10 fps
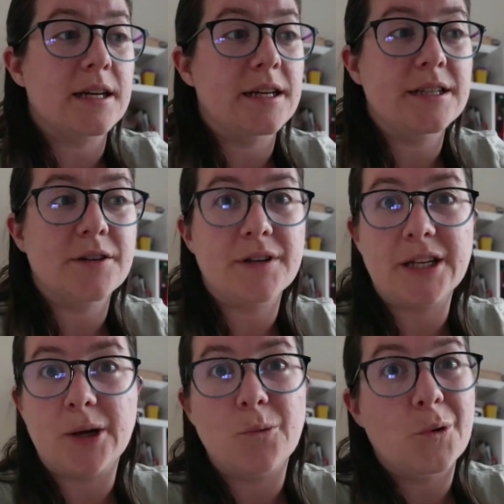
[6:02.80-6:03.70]
I don't
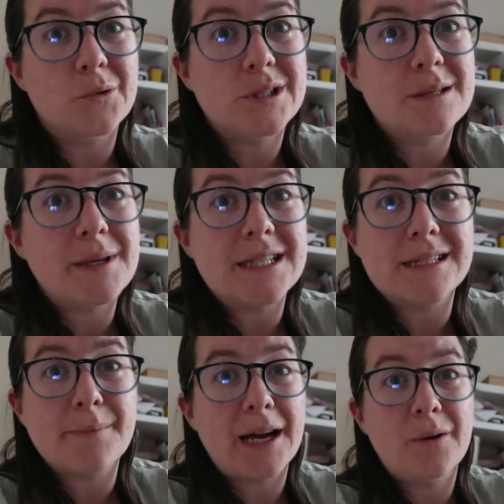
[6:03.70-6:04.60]
really know what the
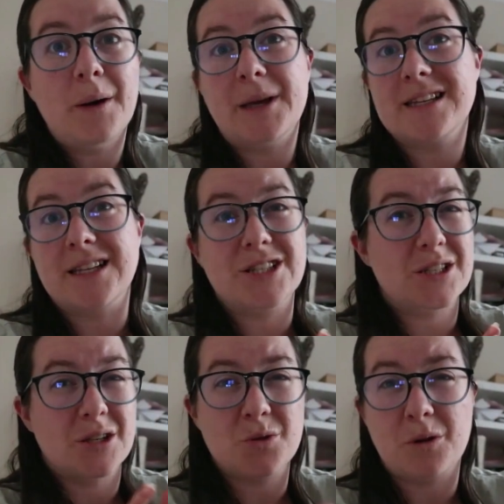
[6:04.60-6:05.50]
meeting's about. I'm guessing she's
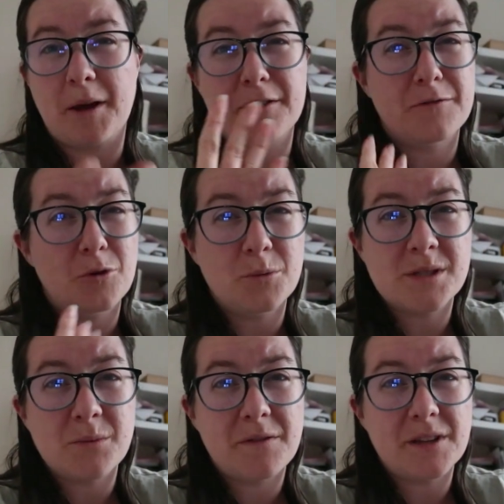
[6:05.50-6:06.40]
going to talk about the
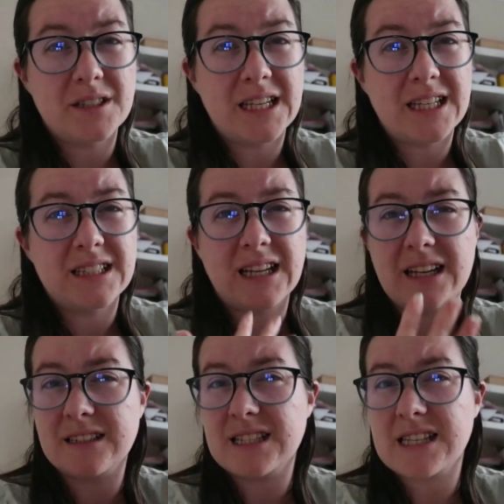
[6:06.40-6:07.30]
forms that we filled in
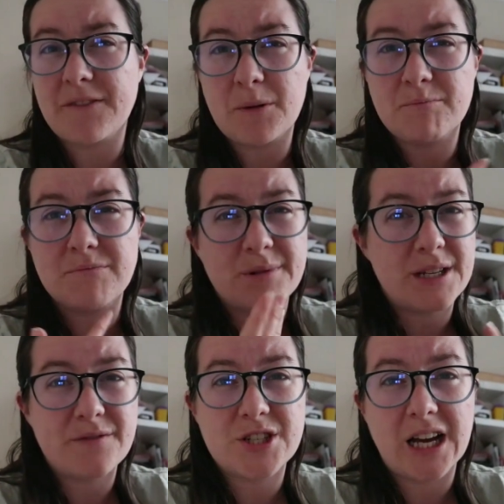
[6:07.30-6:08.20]
and just have a
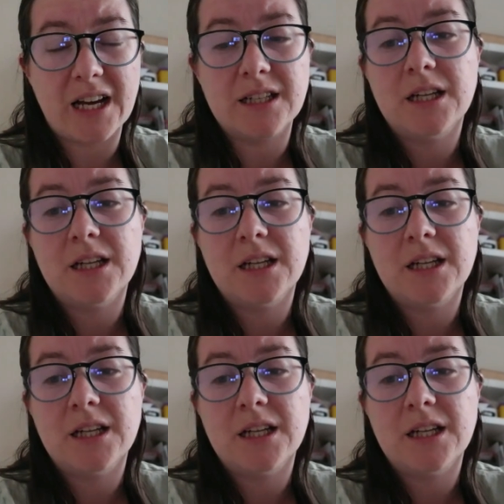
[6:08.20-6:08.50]
brief chat.